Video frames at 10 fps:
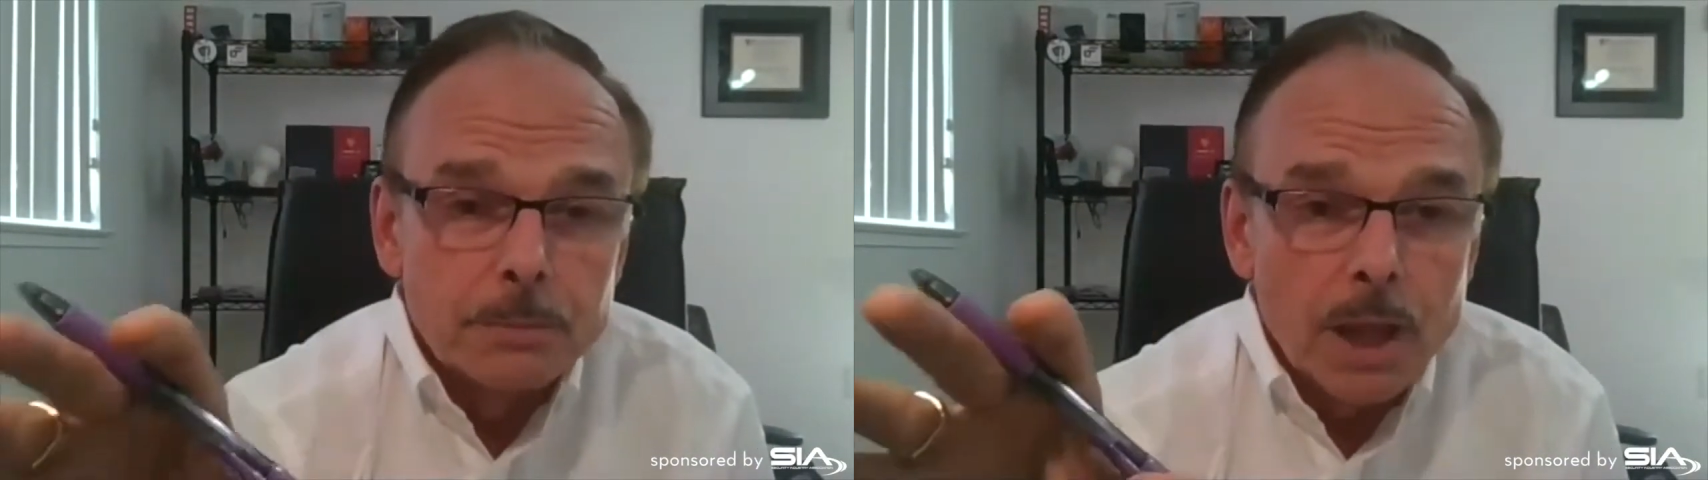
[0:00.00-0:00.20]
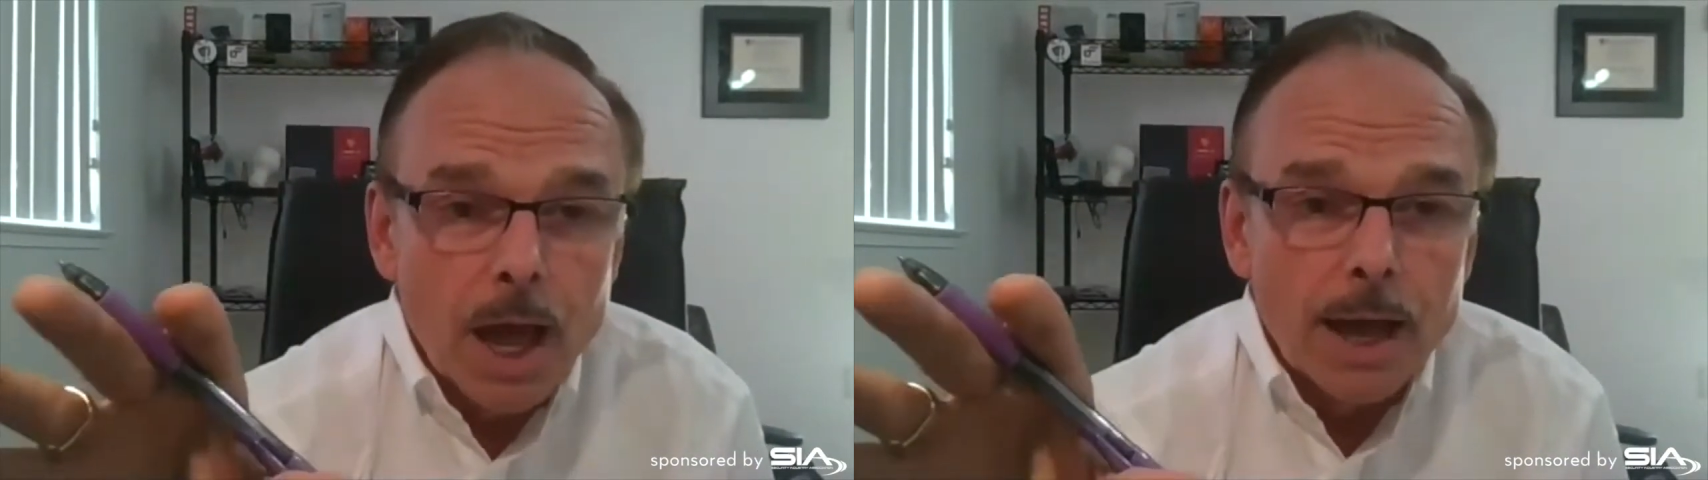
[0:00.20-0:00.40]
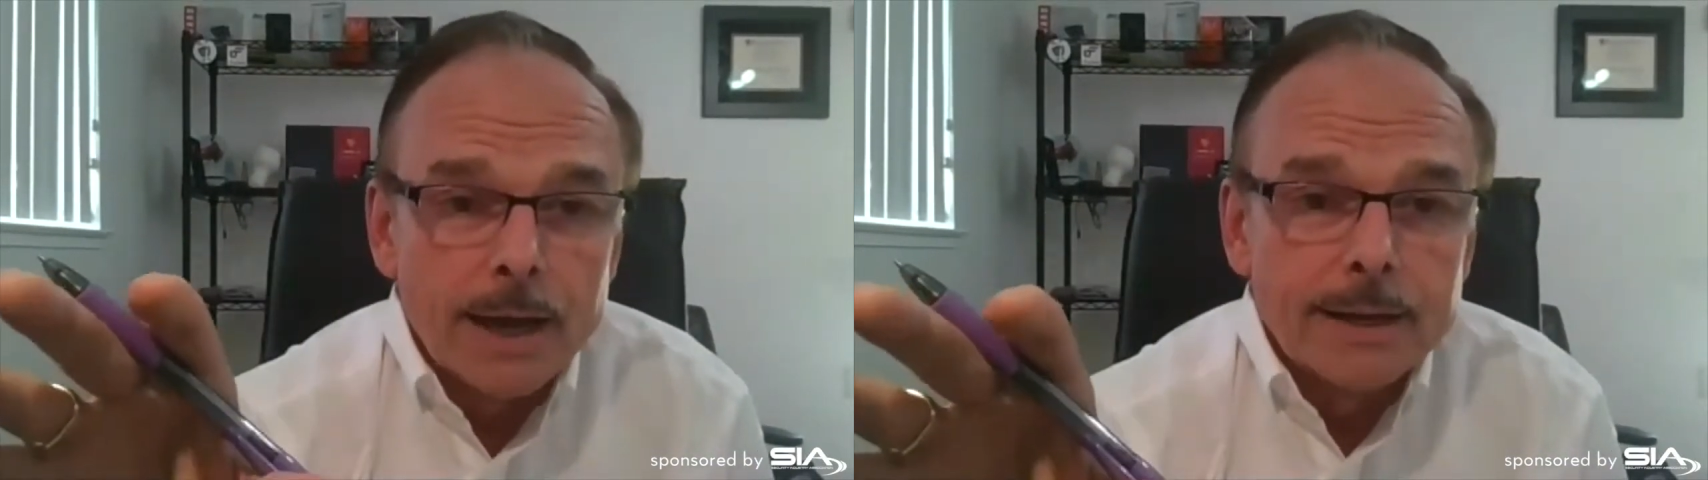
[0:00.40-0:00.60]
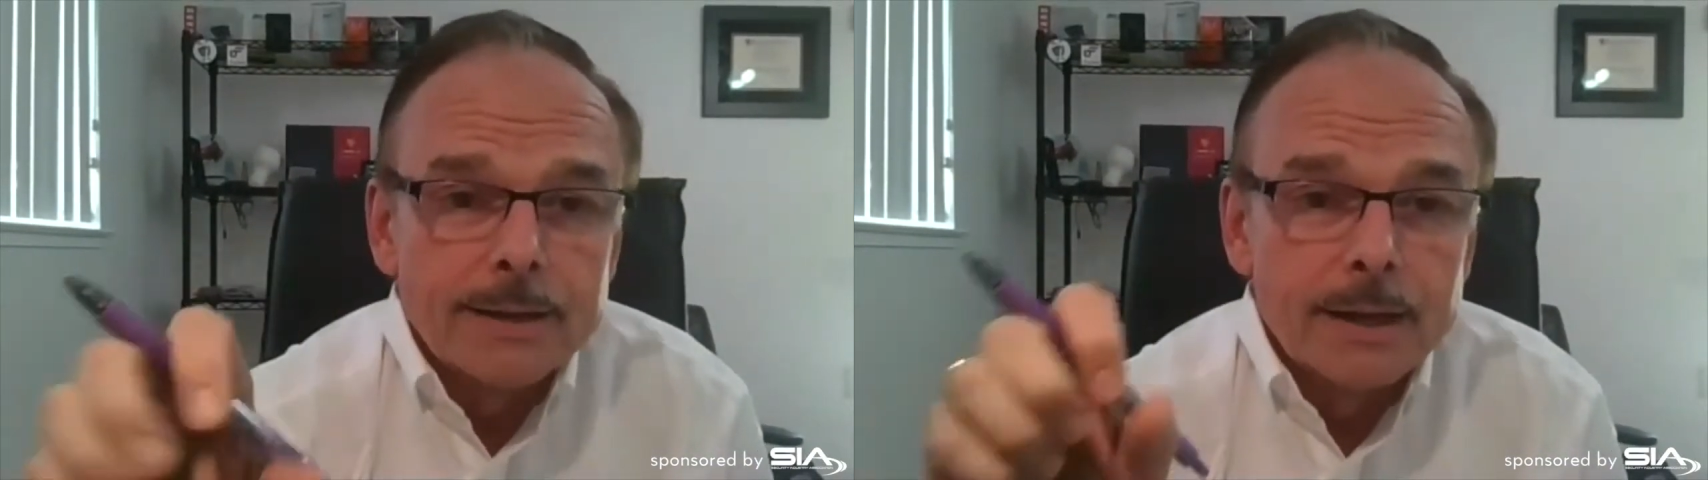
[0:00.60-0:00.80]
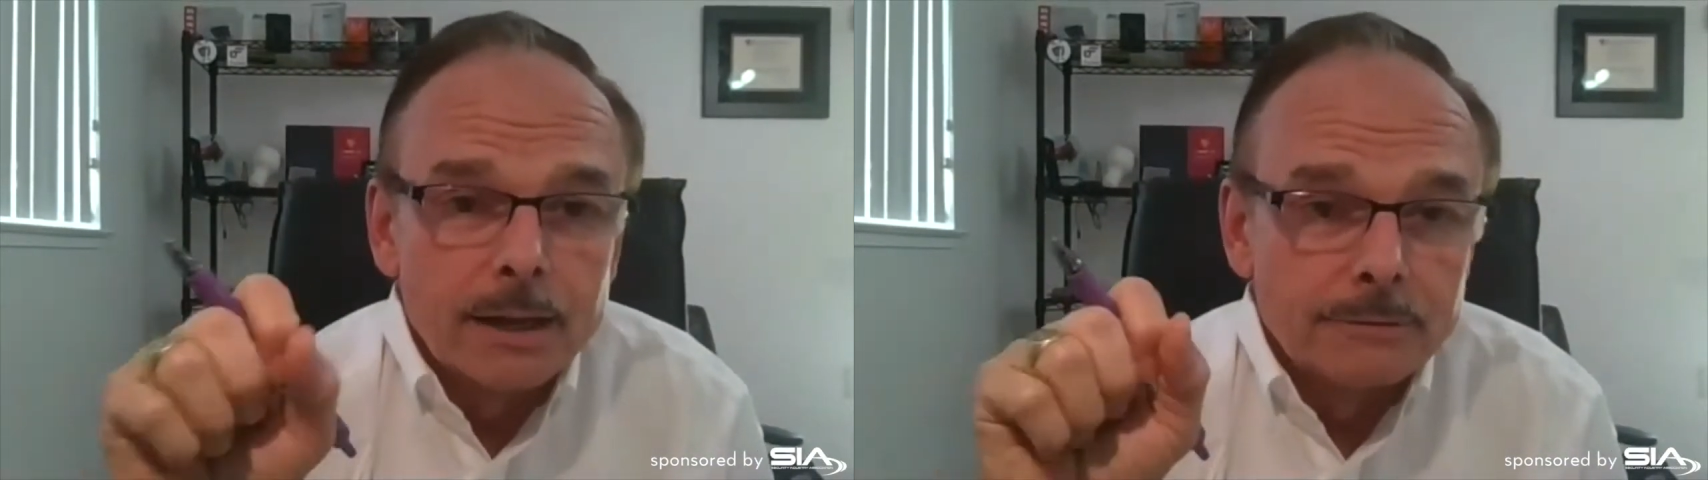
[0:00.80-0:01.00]
line
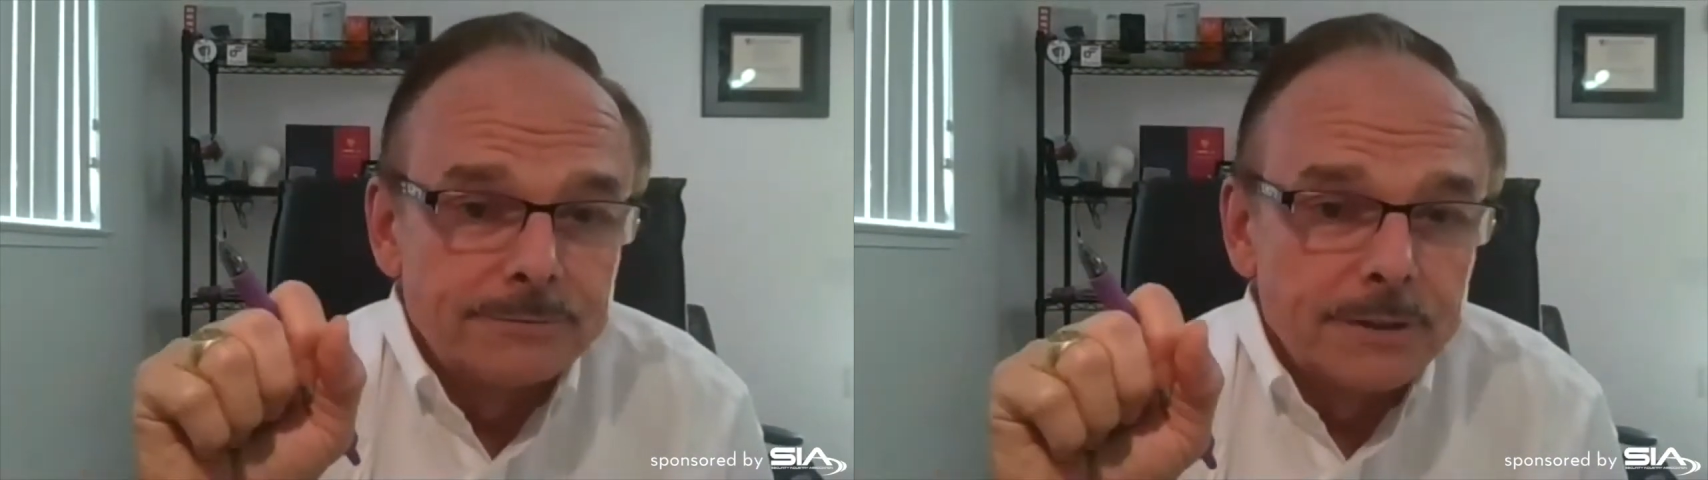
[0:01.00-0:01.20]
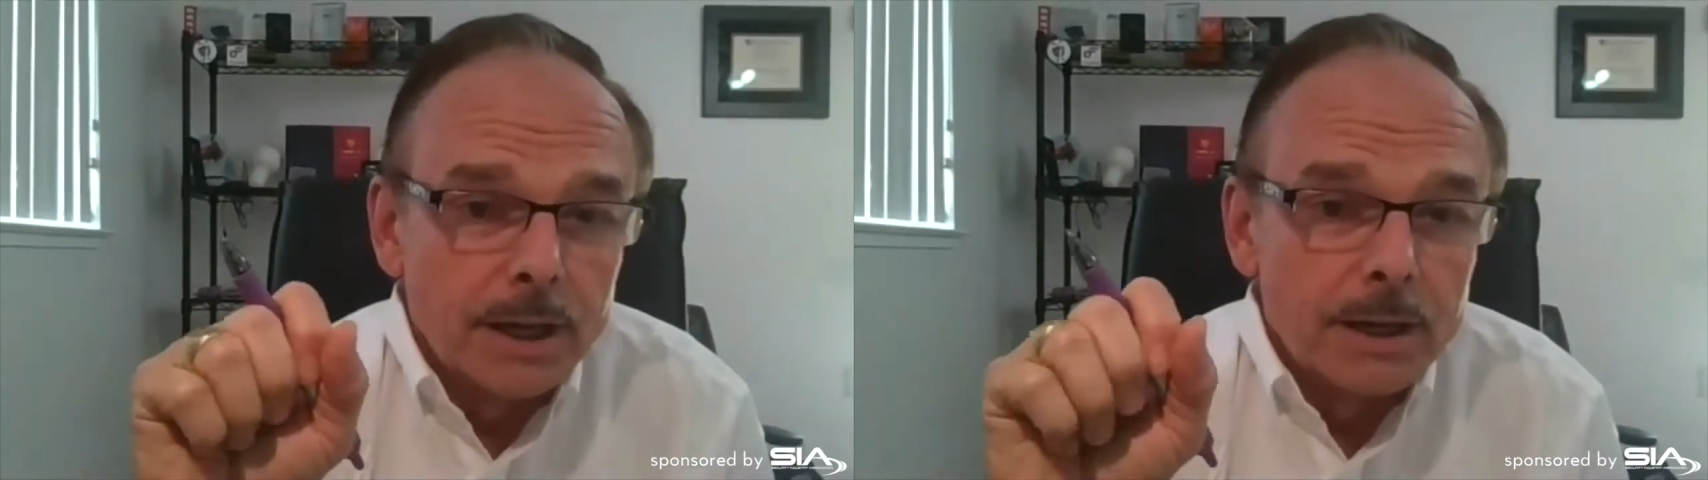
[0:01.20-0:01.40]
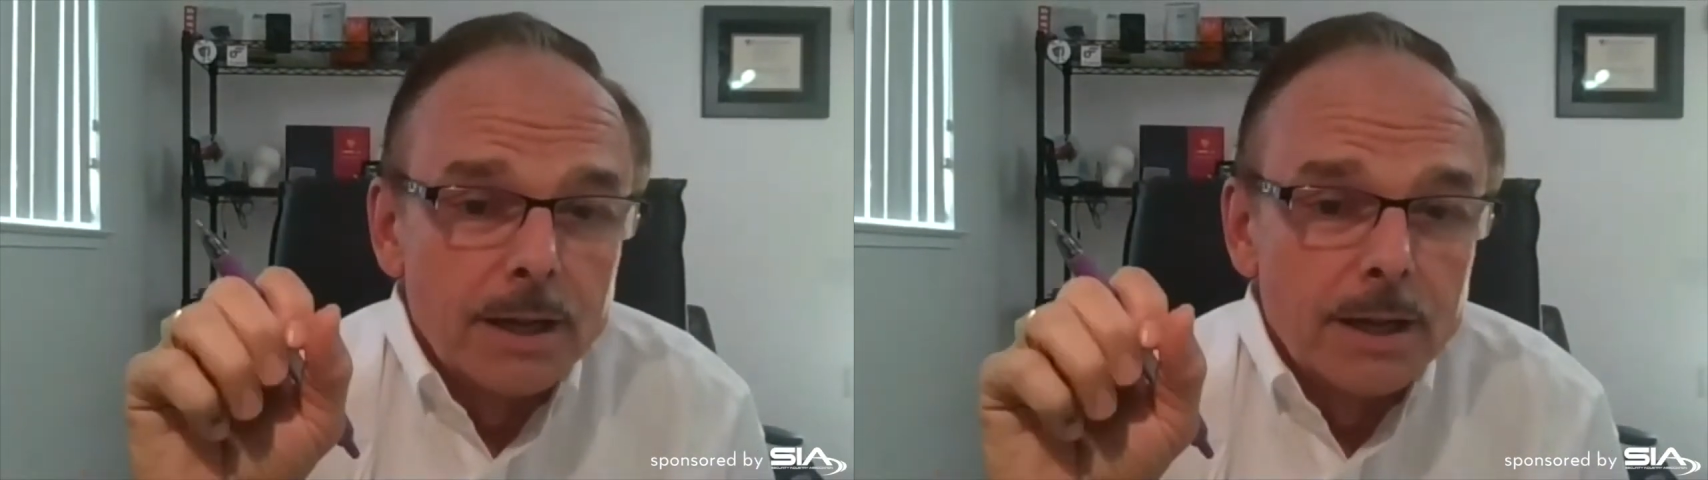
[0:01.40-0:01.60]
of, uh,